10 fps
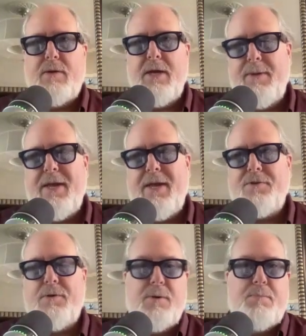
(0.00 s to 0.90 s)
coming
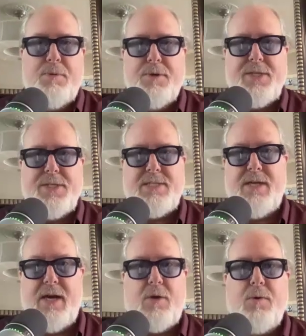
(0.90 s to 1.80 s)
after our employees is
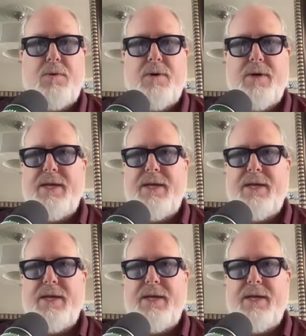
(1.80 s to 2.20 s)
not cool.